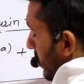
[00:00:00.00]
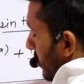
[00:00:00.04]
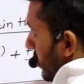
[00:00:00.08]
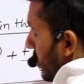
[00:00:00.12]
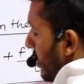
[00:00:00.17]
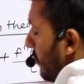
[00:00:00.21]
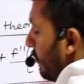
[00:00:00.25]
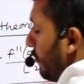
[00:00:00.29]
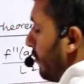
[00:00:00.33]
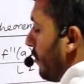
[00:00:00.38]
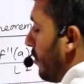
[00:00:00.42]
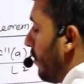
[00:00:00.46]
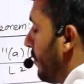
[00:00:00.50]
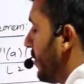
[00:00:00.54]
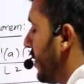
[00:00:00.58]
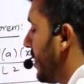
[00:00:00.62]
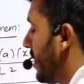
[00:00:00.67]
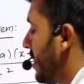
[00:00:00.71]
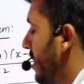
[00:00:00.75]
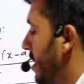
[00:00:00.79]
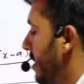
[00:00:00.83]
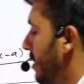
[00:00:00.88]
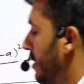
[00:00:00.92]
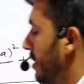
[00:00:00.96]
Then from
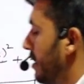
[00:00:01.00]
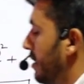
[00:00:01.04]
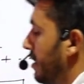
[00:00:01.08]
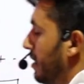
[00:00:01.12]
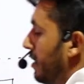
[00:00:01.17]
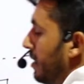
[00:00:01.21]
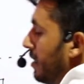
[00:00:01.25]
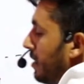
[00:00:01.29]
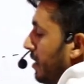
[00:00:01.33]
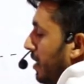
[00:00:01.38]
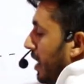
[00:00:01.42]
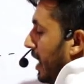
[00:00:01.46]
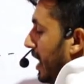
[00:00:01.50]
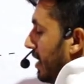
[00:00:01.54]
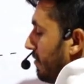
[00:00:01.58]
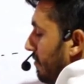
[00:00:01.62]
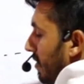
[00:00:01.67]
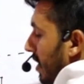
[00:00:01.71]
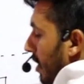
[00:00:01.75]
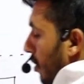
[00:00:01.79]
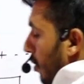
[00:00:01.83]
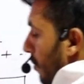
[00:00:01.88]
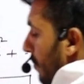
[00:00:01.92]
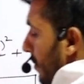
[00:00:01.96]
here I
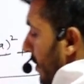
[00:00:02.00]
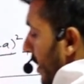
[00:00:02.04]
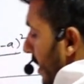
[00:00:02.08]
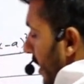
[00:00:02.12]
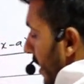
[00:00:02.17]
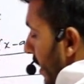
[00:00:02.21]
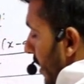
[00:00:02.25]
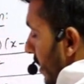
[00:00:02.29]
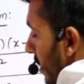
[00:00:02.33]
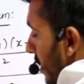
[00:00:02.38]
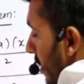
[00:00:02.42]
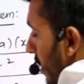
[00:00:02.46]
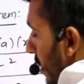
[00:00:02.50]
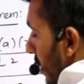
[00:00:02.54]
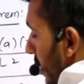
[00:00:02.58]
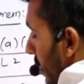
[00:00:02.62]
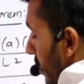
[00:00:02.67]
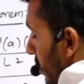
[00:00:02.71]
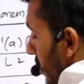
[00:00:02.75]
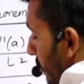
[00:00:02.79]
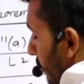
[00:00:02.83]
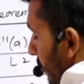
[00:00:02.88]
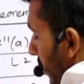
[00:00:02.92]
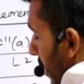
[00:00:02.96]
will obtain
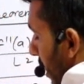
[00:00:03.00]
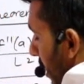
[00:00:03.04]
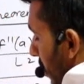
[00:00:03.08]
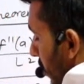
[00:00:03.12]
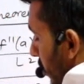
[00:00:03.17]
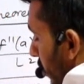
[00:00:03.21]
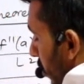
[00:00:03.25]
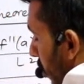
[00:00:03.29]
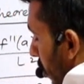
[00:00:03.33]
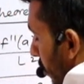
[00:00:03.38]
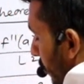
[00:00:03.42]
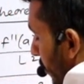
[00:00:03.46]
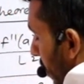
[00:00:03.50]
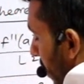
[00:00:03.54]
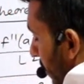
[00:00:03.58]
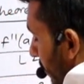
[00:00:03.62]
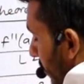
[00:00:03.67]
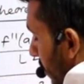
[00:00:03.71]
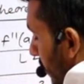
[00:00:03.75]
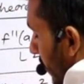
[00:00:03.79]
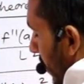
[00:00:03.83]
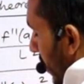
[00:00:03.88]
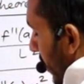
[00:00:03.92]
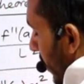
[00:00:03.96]
the value of
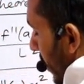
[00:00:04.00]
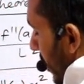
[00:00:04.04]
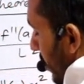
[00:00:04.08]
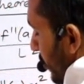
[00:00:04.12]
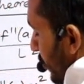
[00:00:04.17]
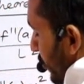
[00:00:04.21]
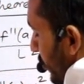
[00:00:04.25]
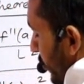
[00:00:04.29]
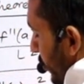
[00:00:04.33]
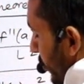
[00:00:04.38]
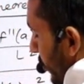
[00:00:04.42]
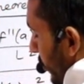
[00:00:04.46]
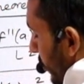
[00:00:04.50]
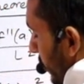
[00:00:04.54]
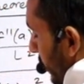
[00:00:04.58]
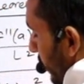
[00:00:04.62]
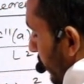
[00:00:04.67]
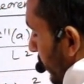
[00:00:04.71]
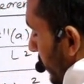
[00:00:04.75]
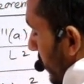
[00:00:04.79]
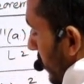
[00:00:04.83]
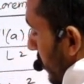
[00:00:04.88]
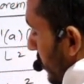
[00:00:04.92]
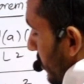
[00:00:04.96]
f double dash
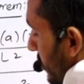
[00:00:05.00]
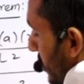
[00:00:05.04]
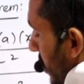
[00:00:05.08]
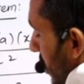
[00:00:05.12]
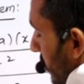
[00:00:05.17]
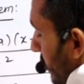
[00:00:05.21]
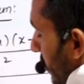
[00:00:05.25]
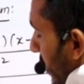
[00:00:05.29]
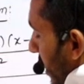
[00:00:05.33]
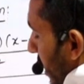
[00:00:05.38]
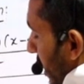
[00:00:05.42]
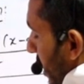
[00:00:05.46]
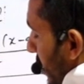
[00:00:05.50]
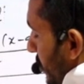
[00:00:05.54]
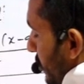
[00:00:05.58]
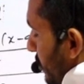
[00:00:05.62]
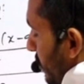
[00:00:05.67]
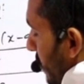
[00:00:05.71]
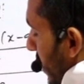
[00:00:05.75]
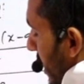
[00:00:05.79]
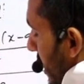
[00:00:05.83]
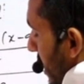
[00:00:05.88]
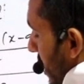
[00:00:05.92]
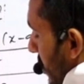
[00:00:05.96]
0 is given as
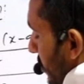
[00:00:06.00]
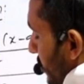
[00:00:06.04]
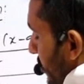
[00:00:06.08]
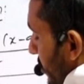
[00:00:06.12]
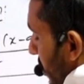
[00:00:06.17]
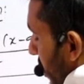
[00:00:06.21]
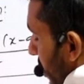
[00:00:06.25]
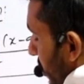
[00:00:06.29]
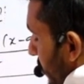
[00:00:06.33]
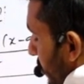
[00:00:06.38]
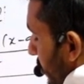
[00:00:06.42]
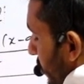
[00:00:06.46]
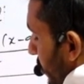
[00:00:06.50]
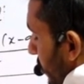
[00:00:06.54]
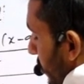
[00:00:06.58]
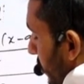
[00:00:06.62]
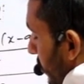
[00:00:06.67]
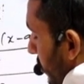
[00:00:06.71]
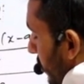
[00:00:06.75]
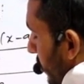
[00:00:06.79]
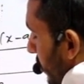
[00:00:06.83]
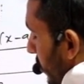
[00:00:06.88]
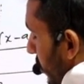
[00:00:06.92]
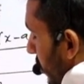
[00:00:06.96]
minus sin
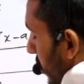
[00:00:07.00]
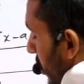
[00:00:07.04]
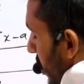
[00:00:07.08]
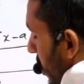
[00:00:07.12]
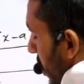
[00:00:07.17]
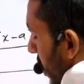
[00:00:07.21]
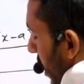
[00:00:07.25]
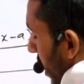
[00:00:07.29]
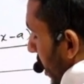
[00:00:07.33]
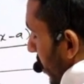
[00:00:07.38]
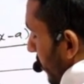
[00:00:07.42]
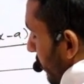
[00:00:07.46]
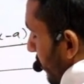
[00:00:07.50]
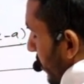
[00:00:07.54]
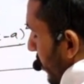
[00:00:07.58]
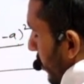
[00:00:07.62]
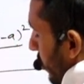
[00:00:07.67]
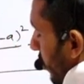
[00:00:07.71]
0, and we